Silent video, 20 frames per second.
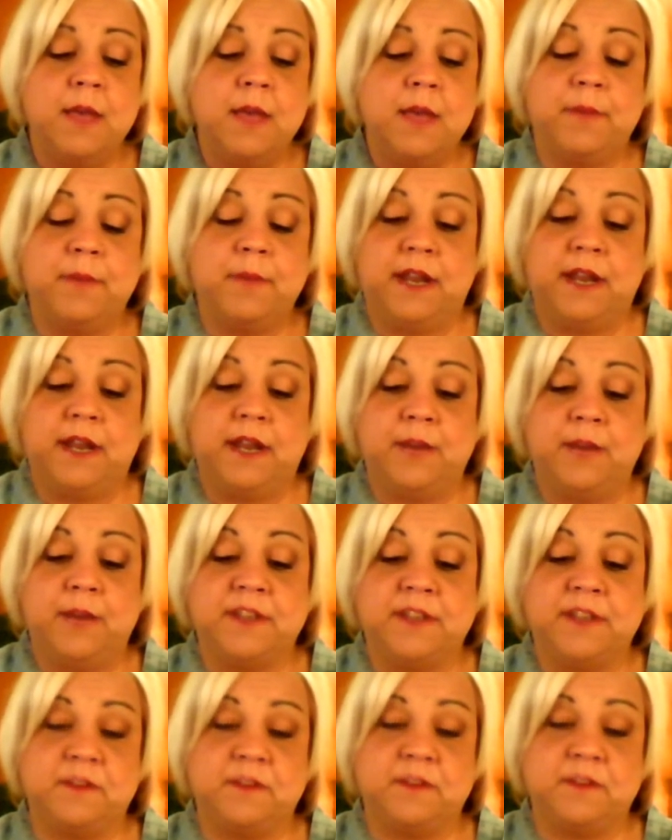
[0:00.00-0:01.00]
But anyway,
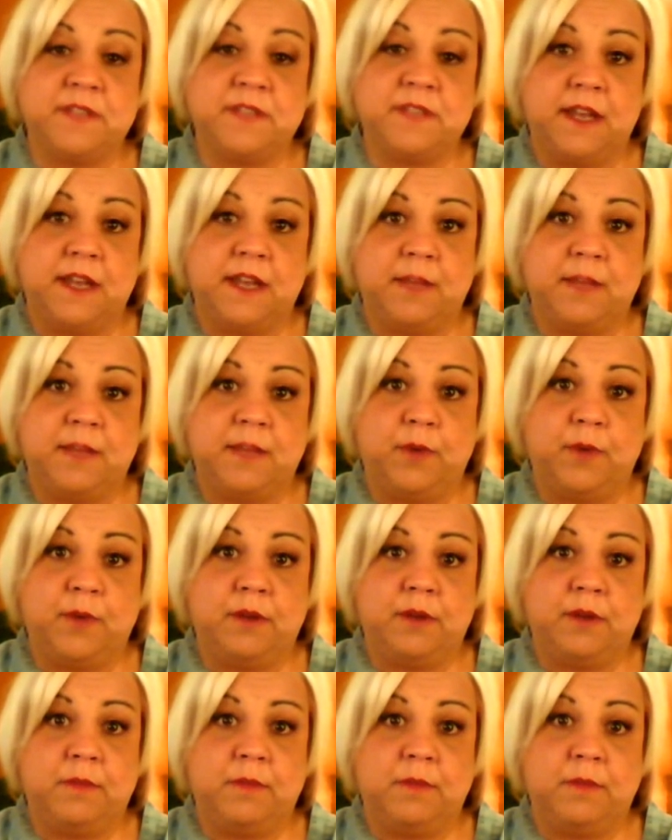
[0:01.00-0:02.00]
so I'm signed up
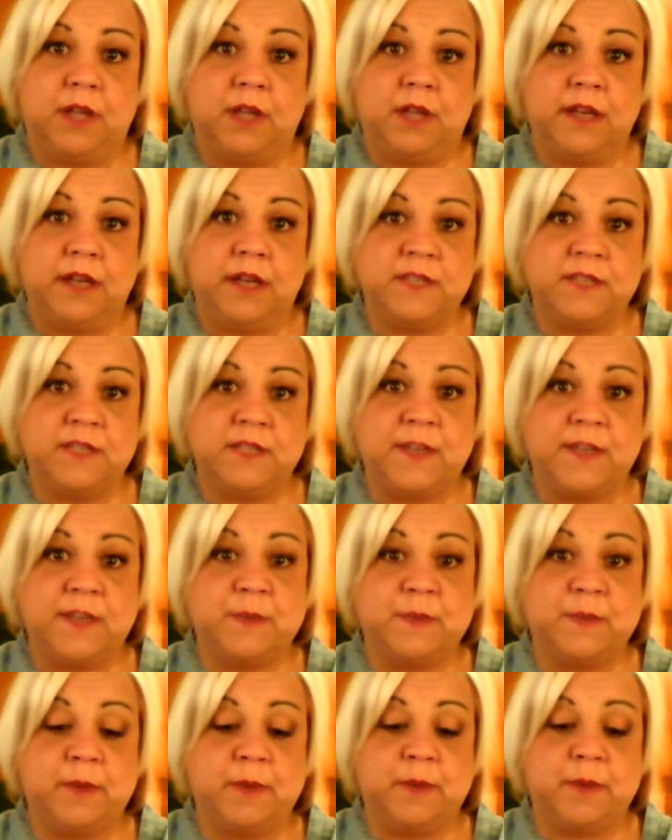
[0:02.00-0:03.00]
on Milani's
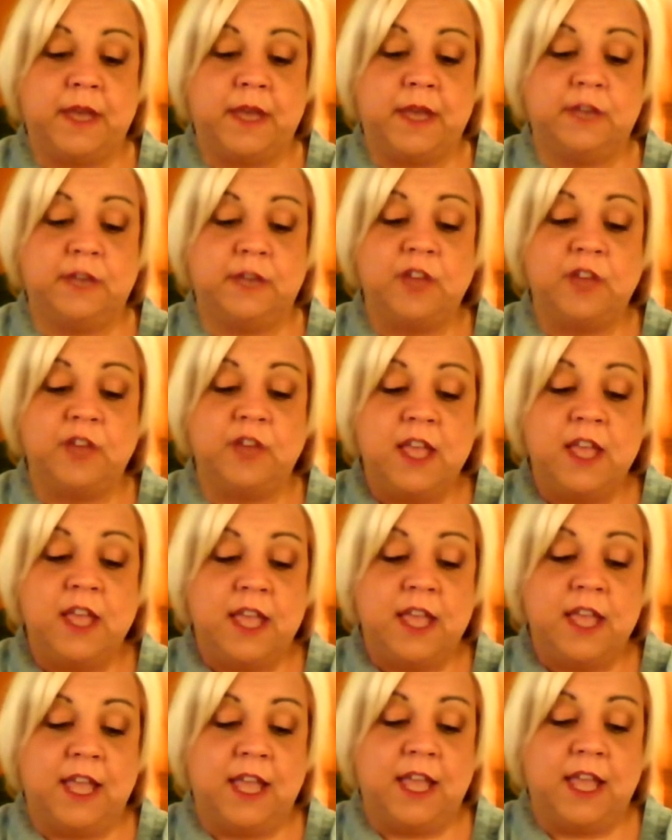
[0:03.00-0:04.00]
Facebook page,
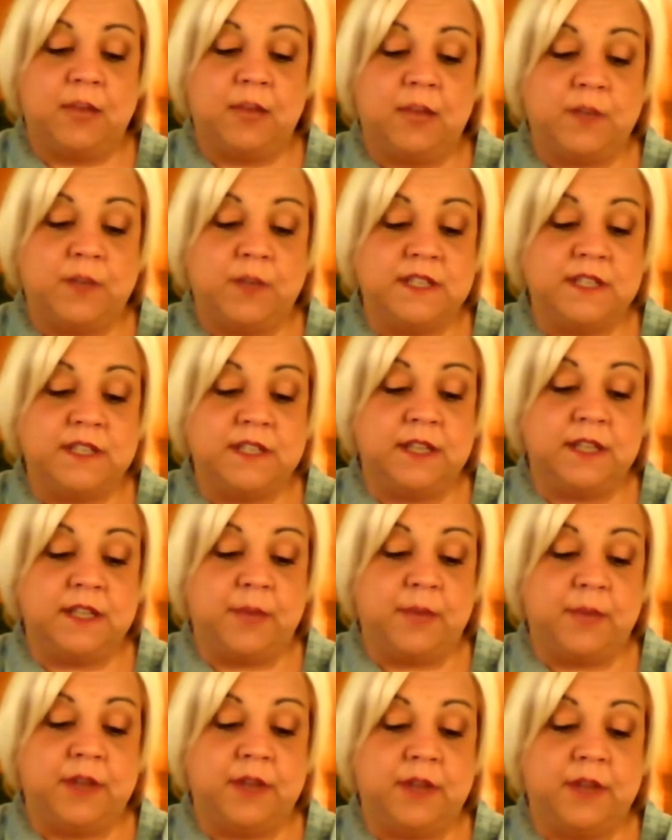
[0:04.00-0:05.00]
and recently they
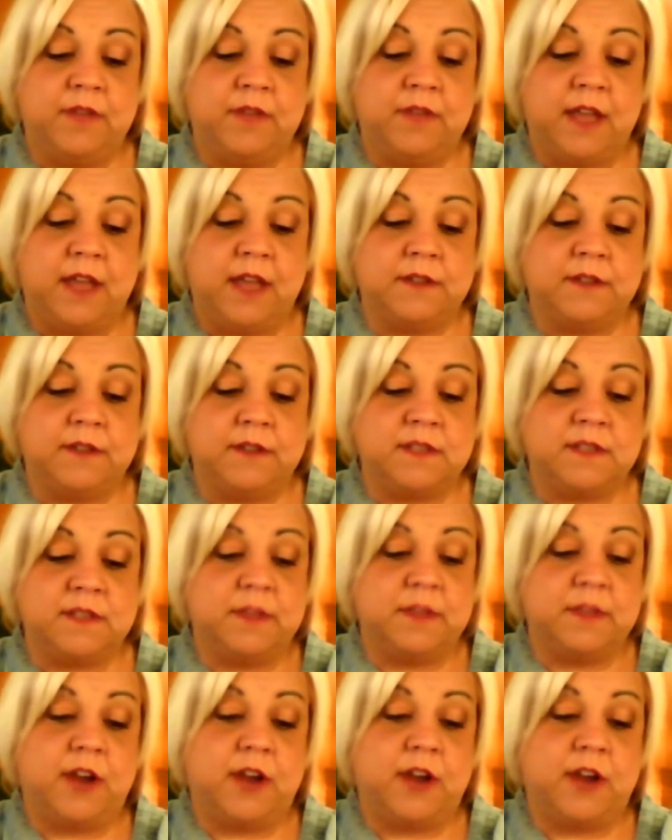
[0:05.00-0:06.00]
were giving out some of
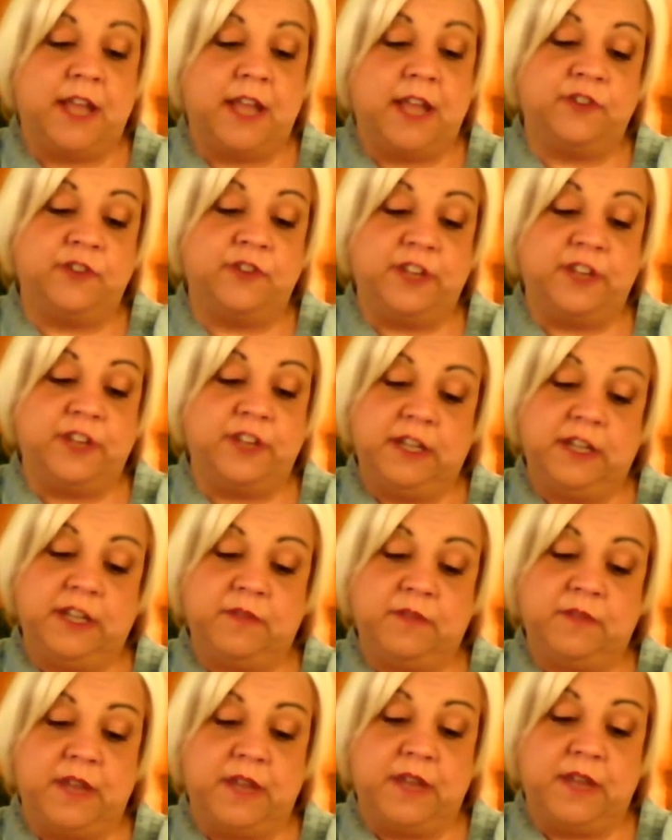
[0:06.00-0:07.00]
their HD
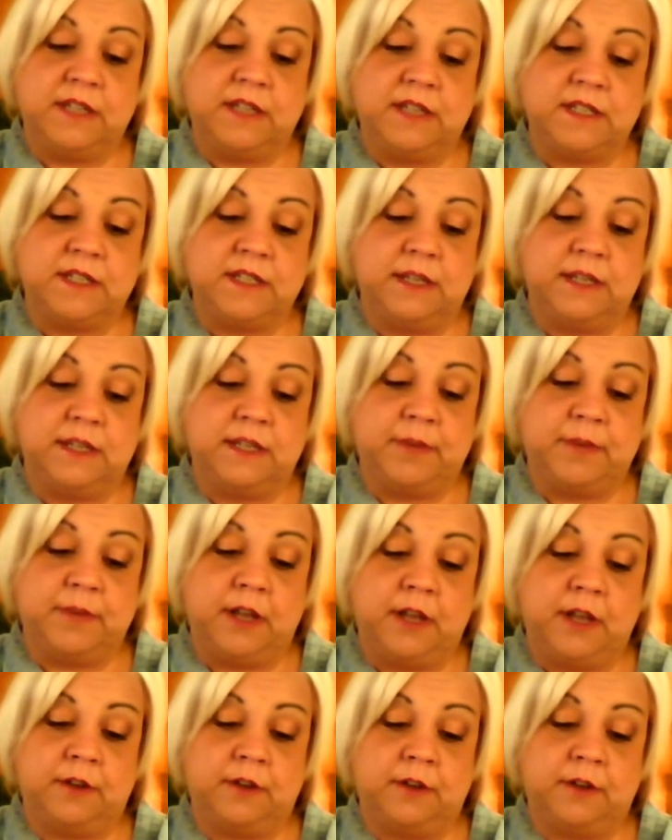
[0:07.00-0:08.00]
advanced lip
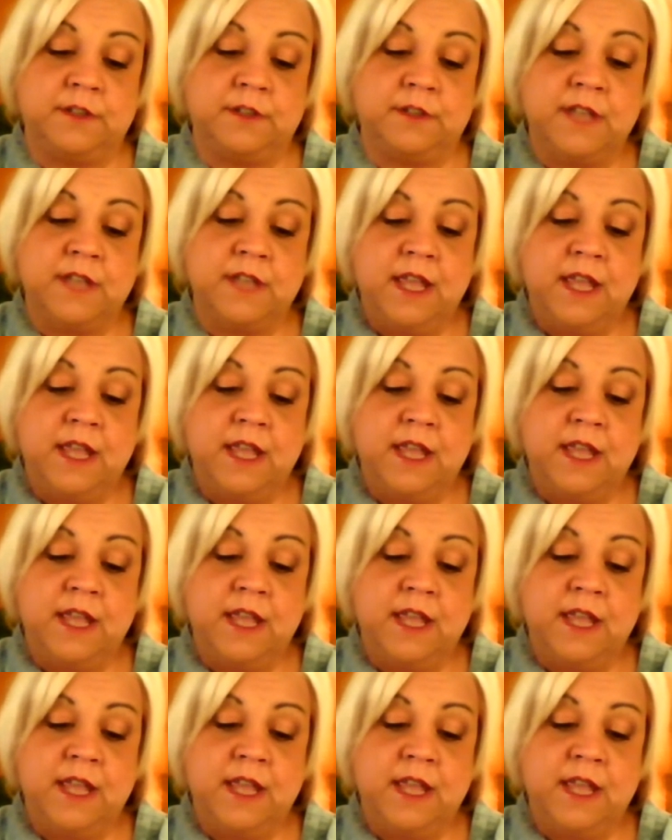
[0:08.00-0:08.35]
colors,